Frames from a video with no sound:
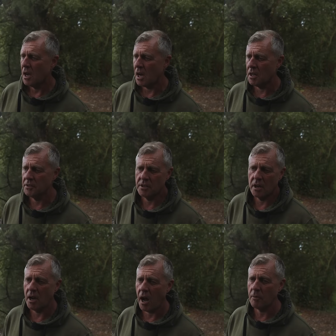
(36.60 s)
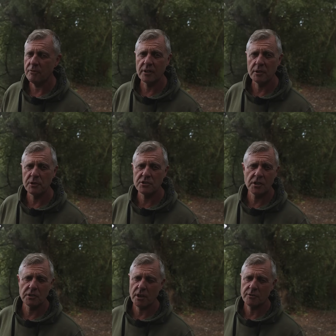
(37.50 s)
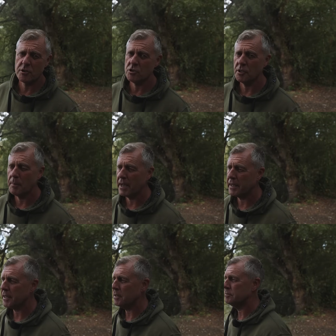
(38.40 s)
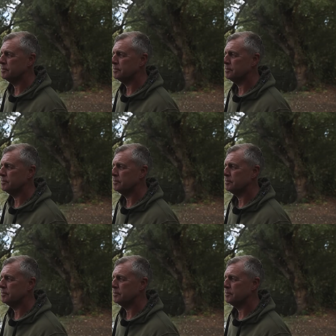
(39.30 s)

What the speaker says: and hopefully we see a nice fish on the bank.